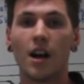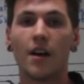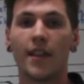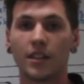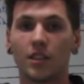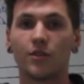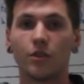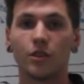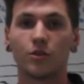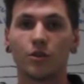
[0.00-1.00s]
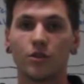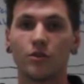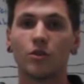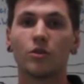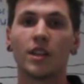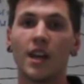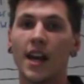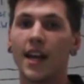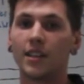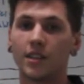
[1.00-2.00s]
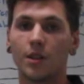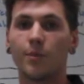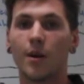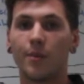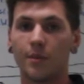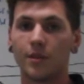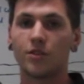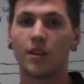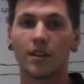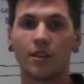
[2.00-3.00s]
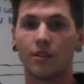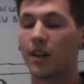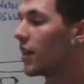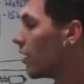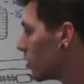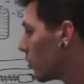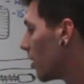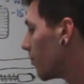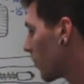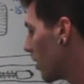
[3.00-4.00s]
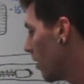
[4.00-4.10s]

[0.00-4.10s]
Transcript: and that's just for intrusion rules and just to bump up the strength of the rear there as well.